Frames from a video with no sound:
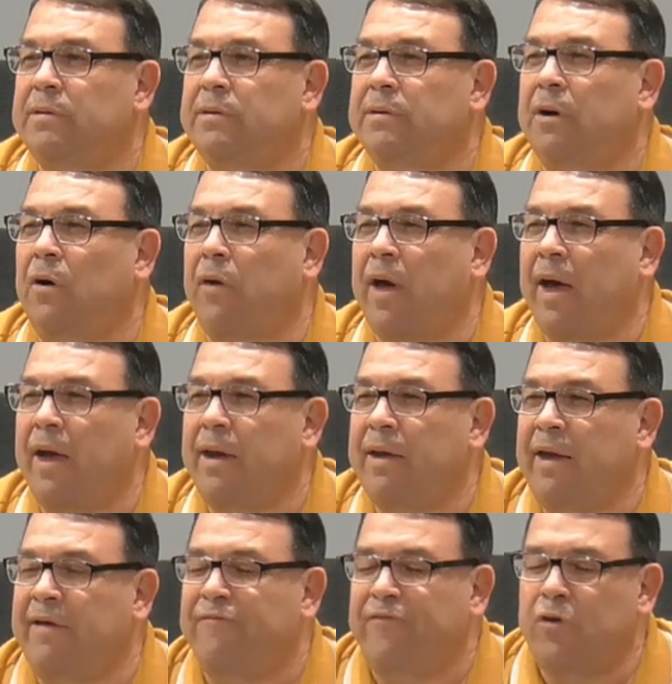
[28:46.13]
Okay?
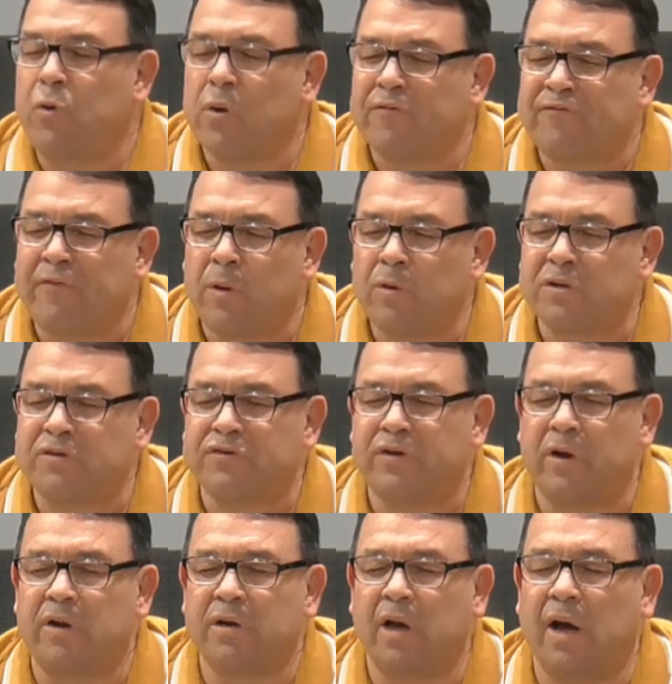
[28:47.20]
If you are focused
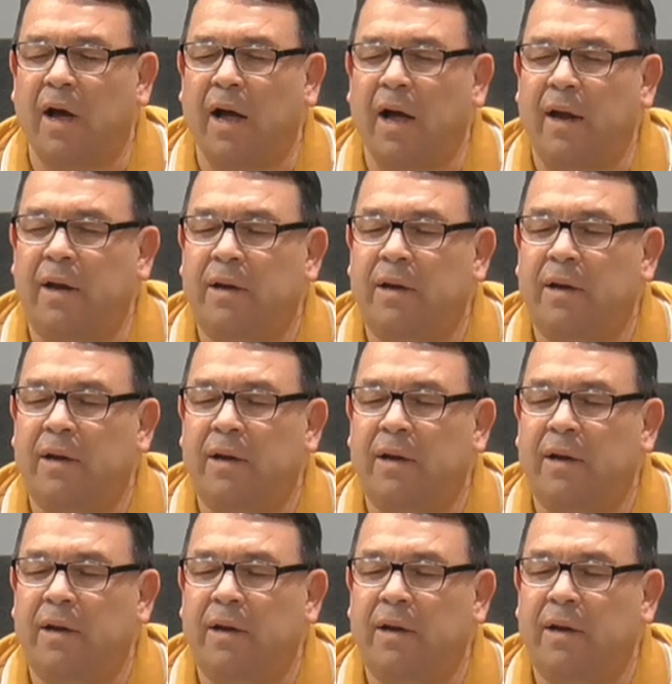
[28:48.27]
on God,